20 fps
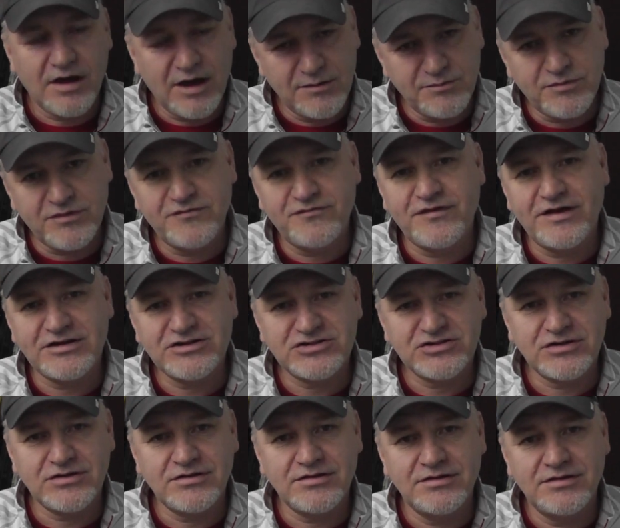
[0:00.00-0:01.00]

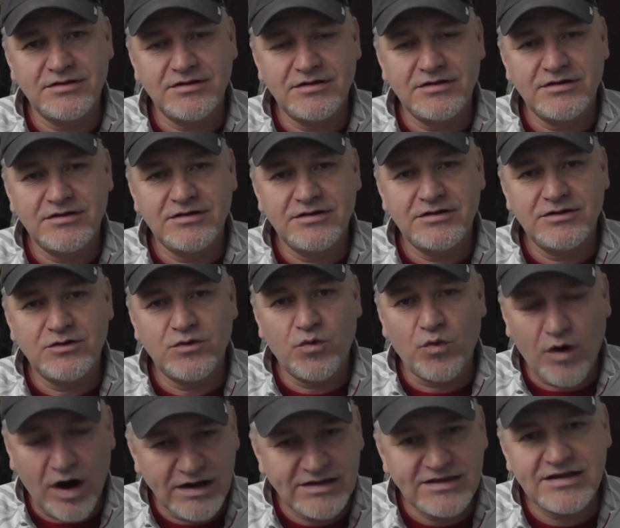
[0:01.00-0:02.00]
Unprofessional?
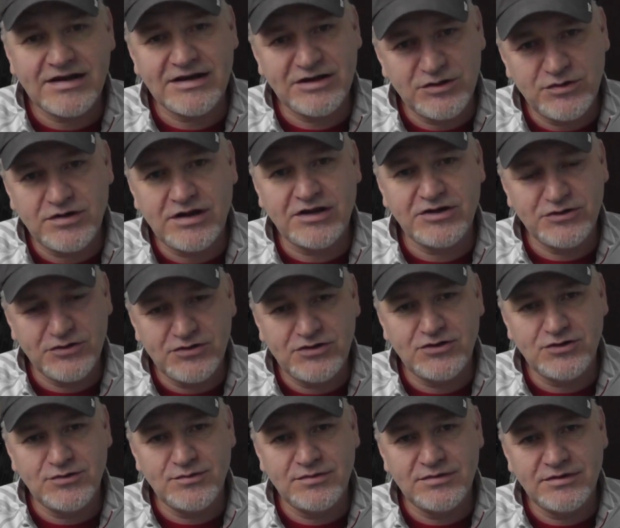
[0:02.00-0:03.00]
Why did I do it on
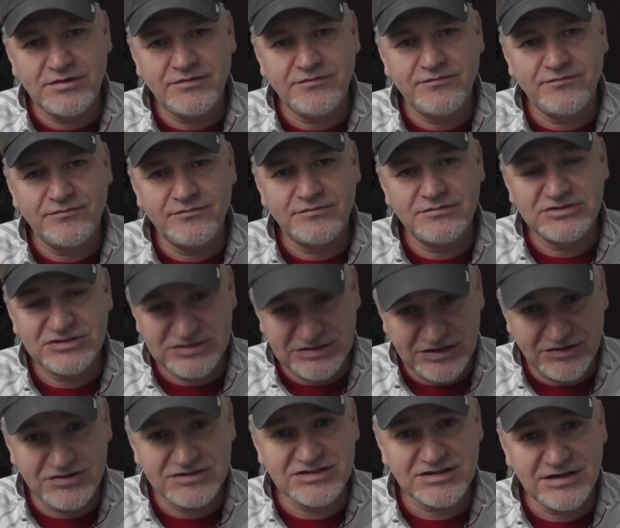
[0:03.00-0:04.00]
YouTube?
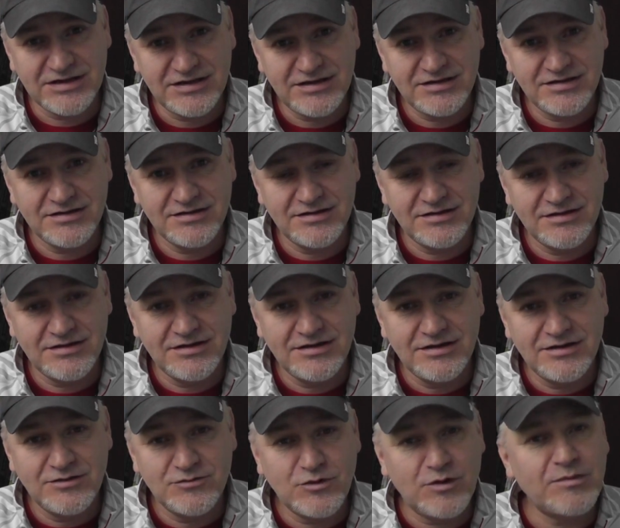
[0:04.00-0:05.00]
Seriously?
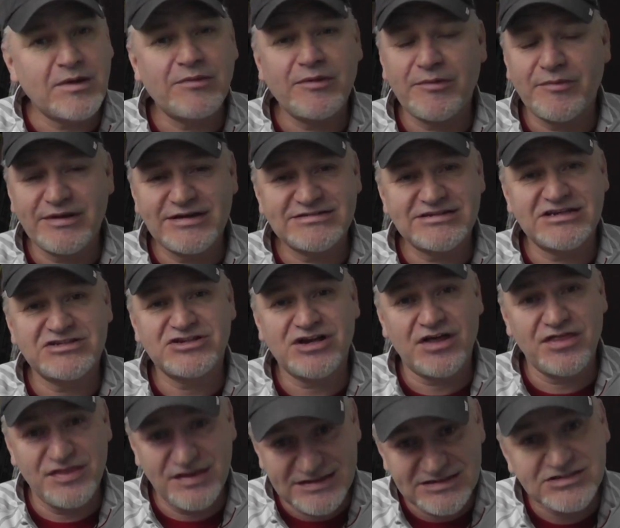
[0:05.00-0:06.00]
Well, maybe because I
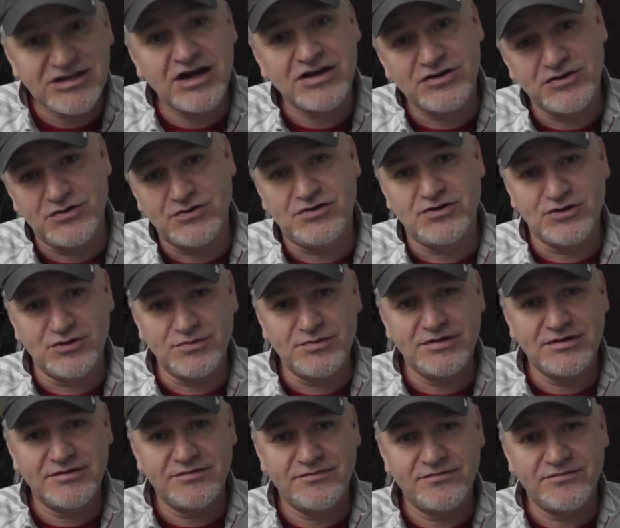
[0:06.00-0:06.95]
saw this on YouTube